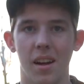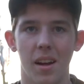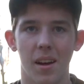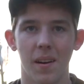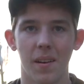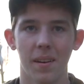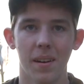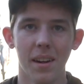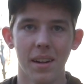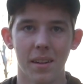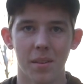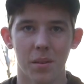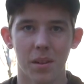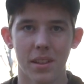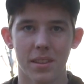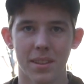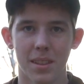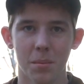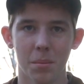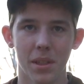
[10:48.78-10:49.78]
All right, well,
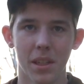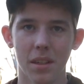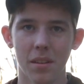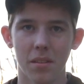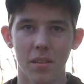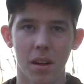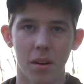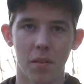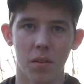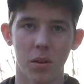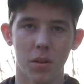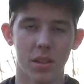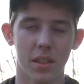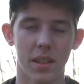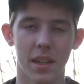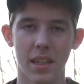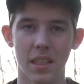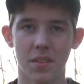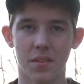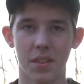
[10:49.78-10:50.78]
that's gonna be it for
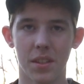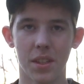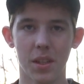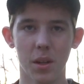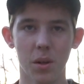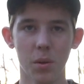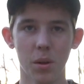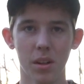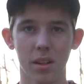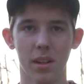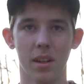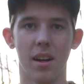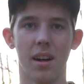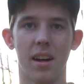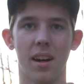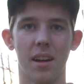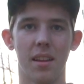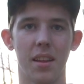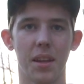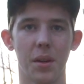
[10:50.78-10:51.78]
today's video.
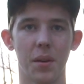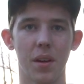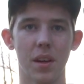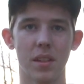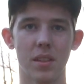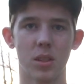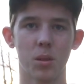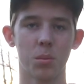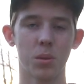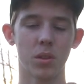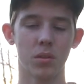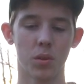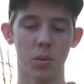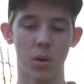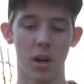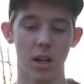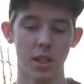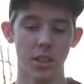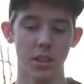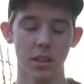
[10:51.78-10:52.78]
Thank you guys so much for
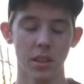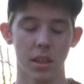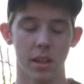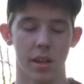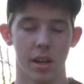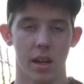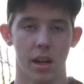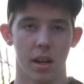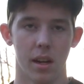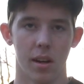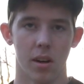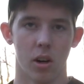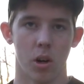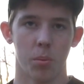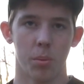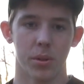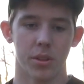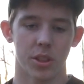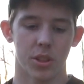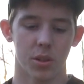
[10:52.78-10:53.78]
watching.
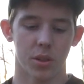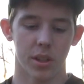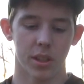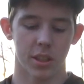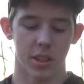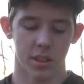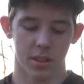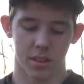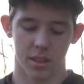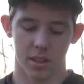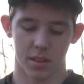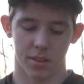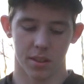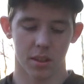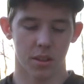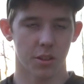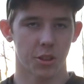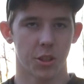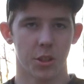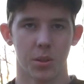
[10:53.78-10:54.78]
Hope you enjoyed just this
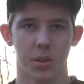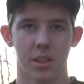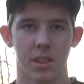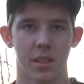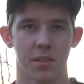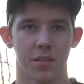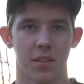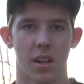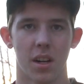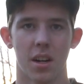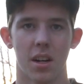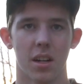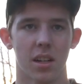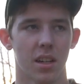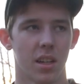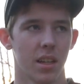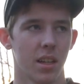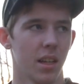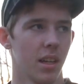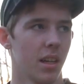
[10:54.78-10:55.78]
little shooting vlog